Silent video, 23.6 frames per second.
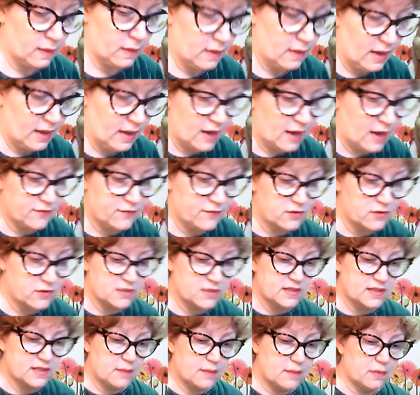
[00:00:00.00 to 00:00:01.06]
After
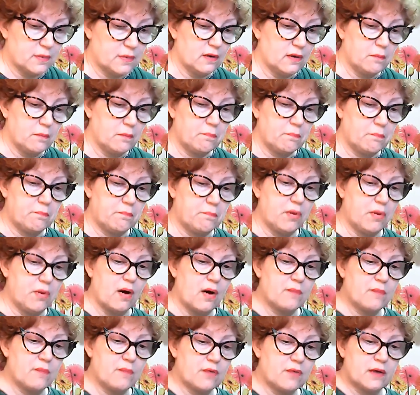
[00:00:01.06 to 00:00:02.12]
supper, Pa
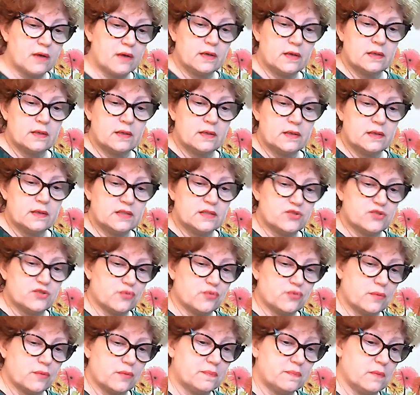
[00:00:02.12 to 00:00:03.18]
brought in his
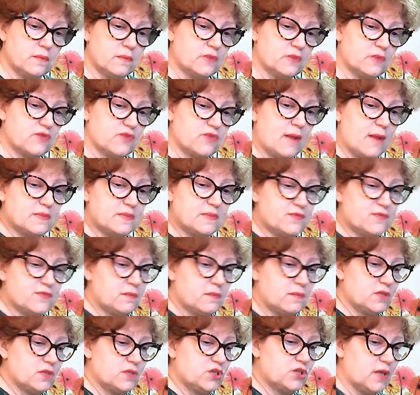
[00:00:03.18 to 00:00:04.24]
traps from
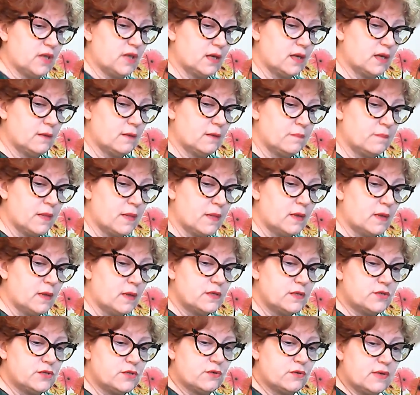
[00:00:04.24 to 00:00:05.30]
the shed
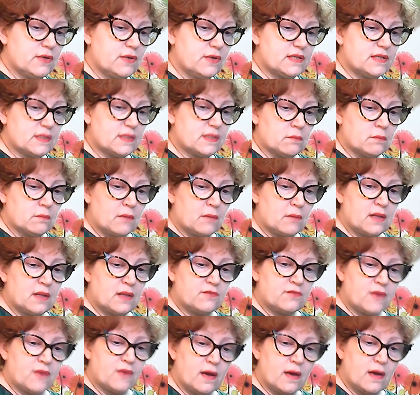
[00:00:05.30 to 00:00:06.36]
to grease them by the
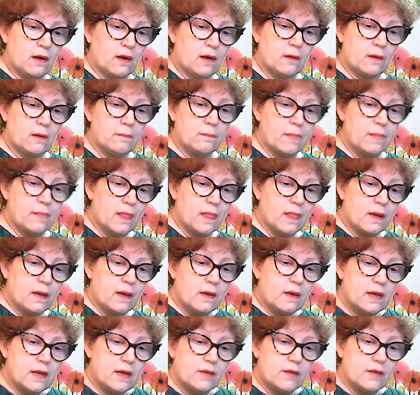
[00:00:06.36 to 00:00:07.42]
fire.
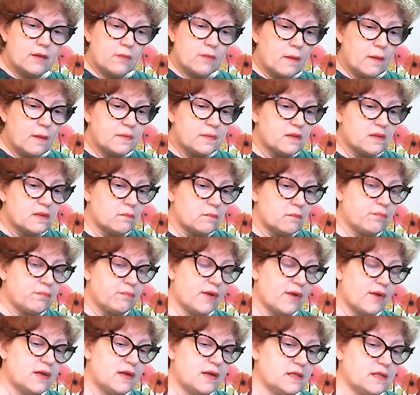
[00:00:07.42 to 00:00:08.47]
He rubbed them
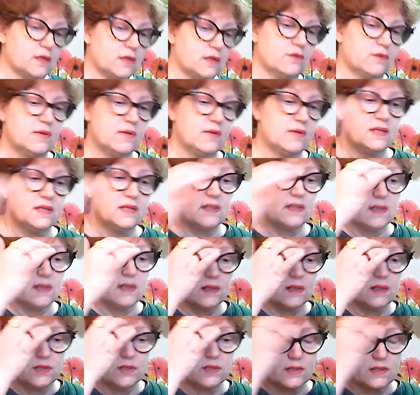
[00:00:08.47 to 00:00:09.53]
bright and greased the
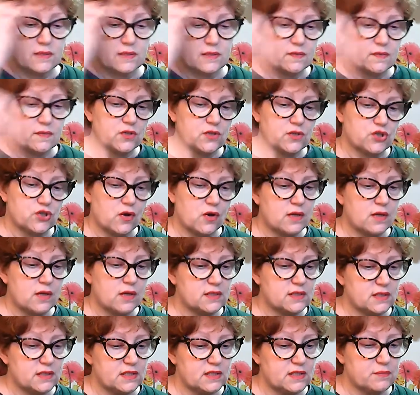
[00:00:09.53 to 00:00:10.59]
hinges of the jaws
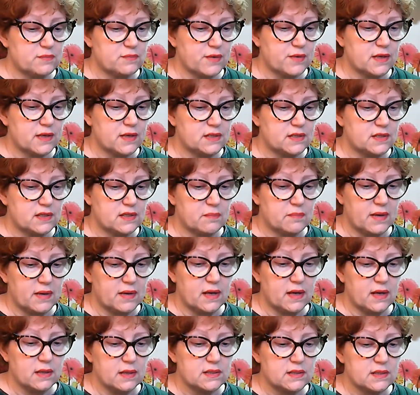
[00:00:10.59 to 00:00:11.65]
and springs of the
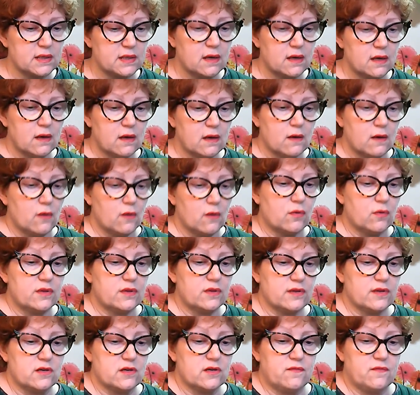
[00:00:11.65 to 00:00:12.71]
pans with
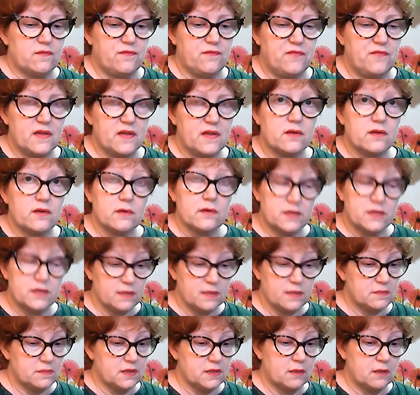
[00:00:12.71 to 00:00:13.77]
a feather
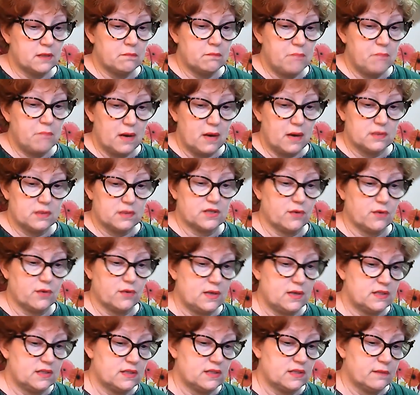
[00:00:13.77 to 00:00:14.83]
dipped in bear's
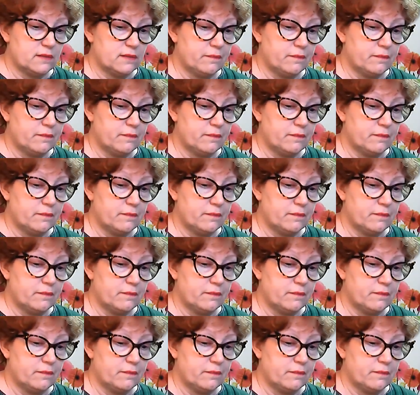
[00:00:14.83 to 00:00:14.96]
grease.